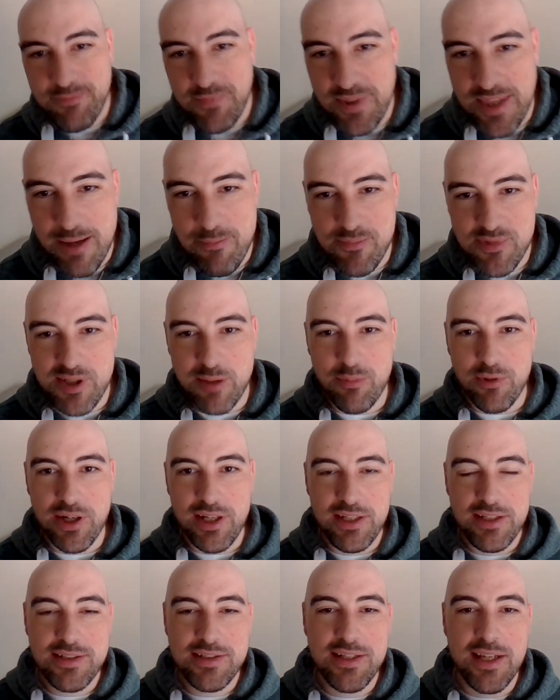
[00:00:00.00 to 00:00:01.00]
them's the
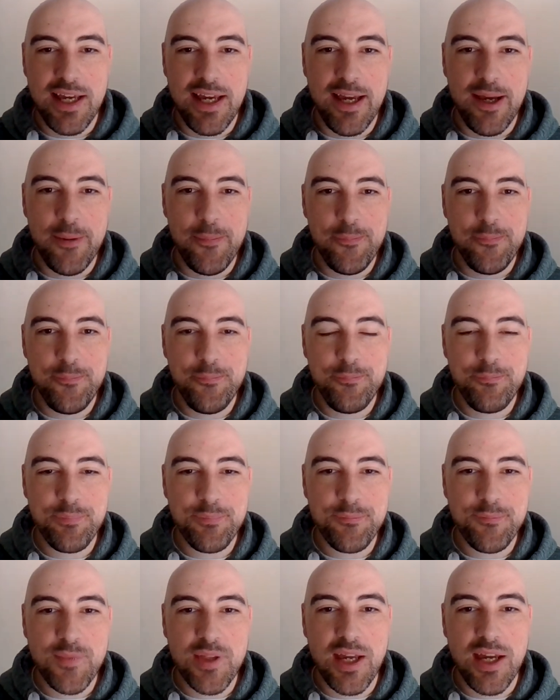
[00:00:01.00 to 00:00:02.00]
breaks.
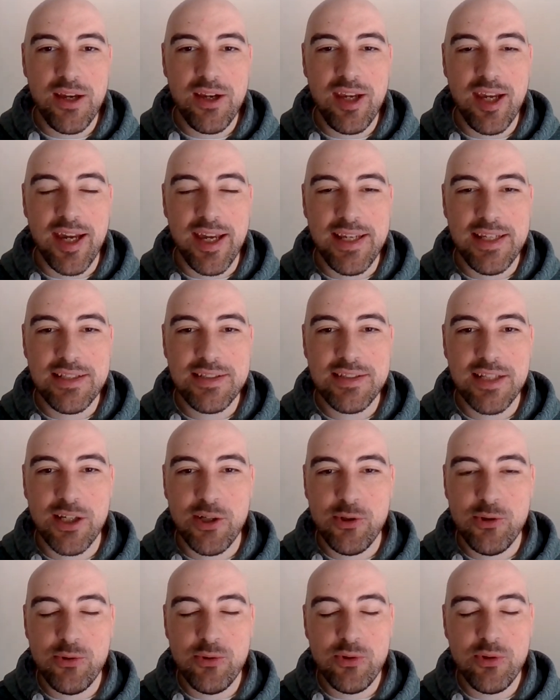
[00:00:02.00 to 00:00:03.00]
Okay,
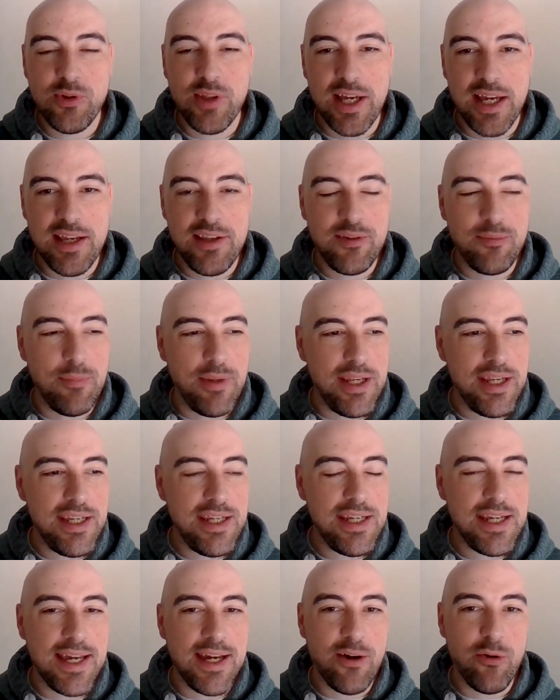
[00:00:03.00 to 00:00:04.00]
so that is
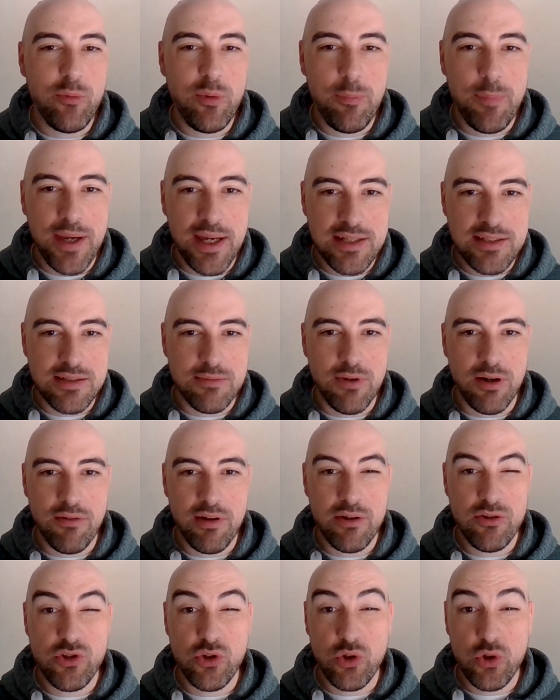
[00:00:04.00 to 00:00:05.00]
me. I'll be back
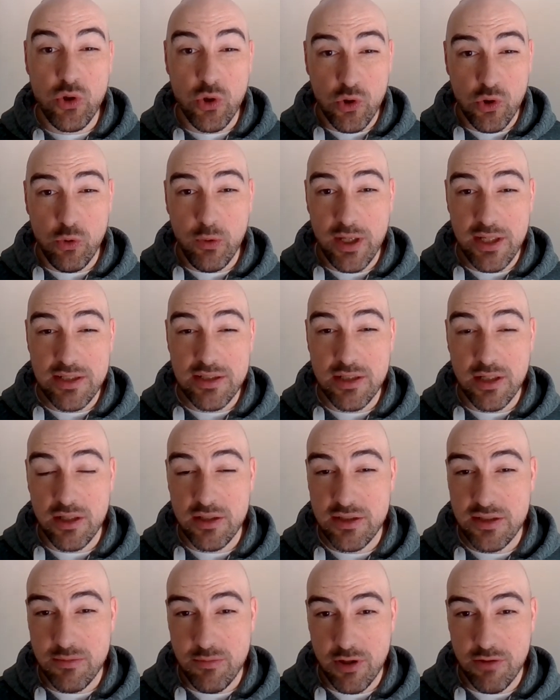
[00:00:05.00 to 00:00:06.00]
tomorrow. So Galway
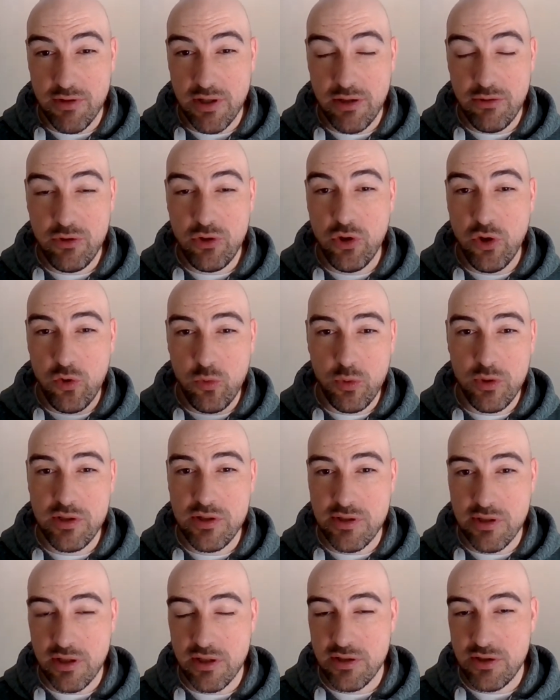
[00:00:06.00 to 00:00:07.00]
starts tomorrow.
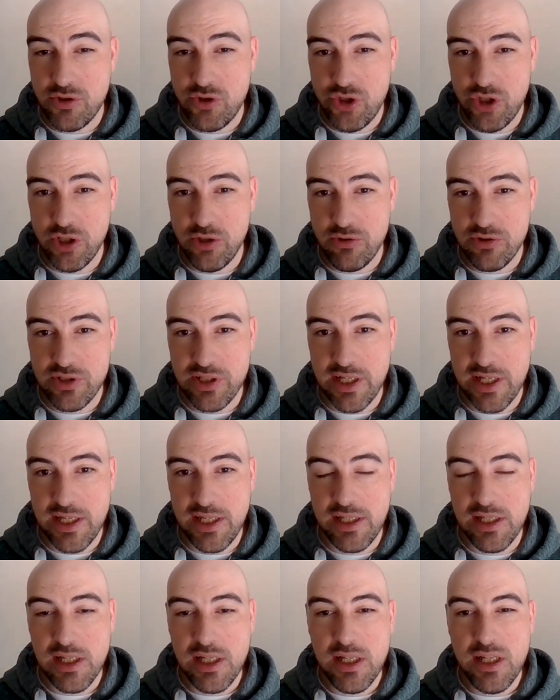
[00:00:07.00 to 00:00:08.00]
Goodwood starts
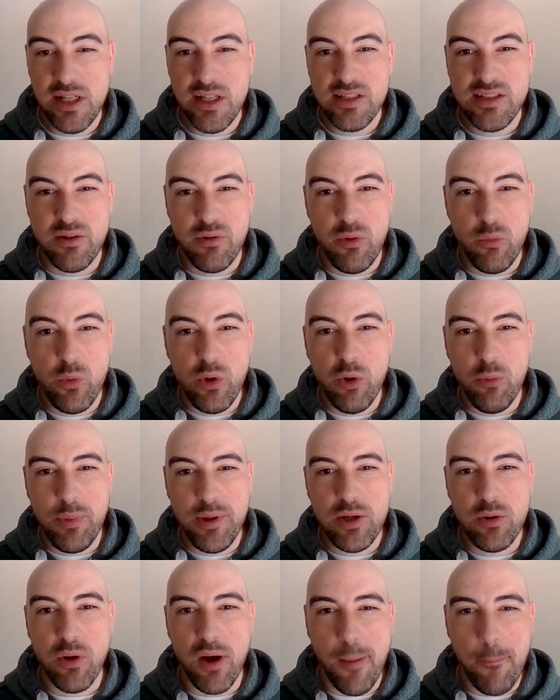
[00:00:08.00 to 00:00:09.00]
Tuesday. So it will
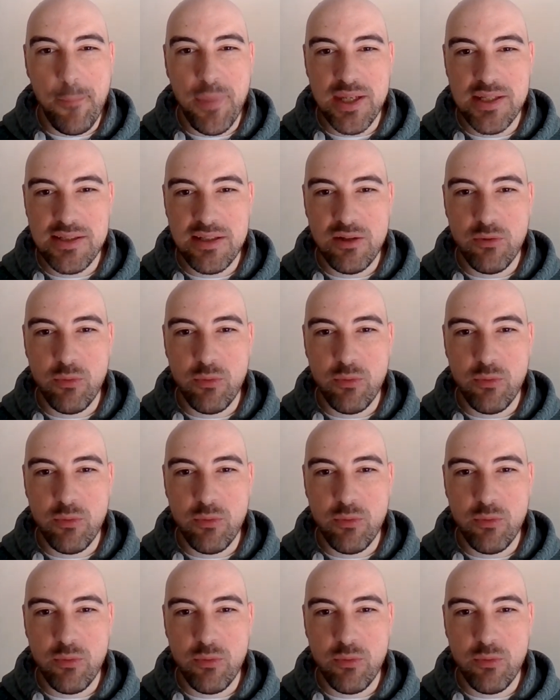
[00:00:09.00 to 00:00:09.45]
be quite a busy